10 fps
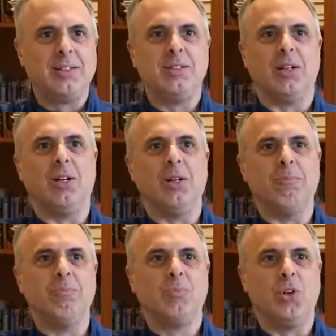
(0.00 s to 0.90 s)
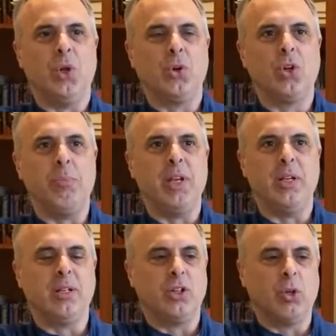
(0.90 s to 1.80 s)
It could
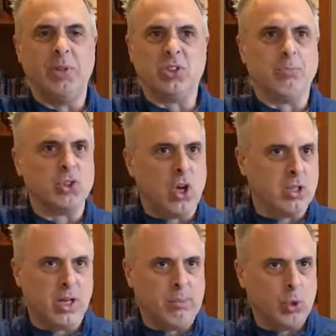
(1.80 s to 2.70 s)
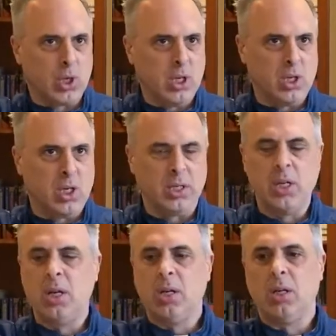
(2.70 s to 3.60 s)
be some song that I'm working on,
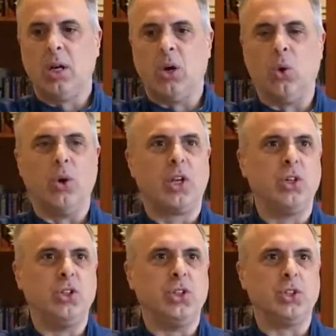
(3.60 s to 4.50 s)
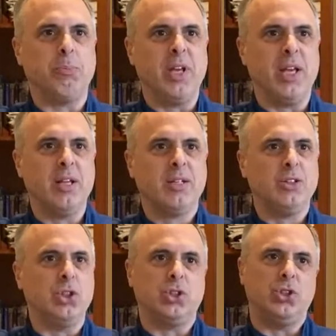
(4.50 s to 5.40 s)
or it could just be
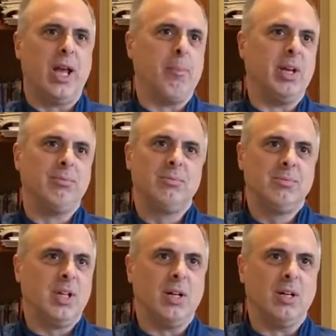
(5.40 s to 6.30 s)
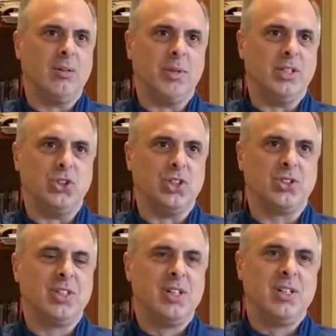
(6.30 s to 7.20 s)
jamming, and
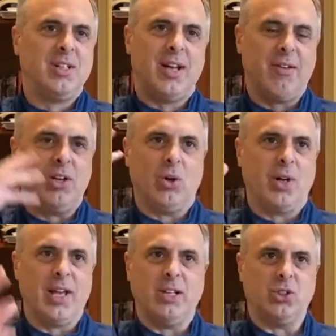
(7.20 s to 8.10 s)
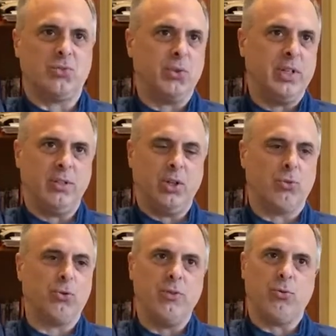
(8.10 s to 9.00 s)
just
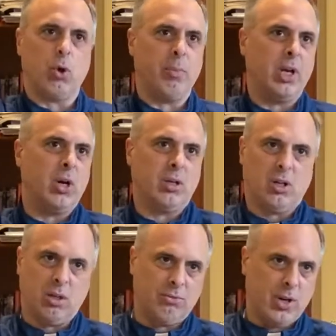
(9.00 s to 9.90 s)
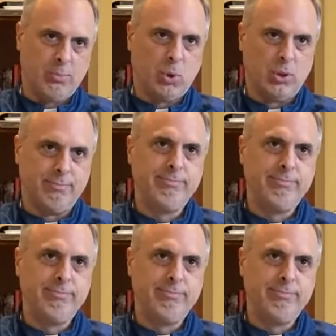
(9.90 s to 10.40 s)
free forming on a fretboard.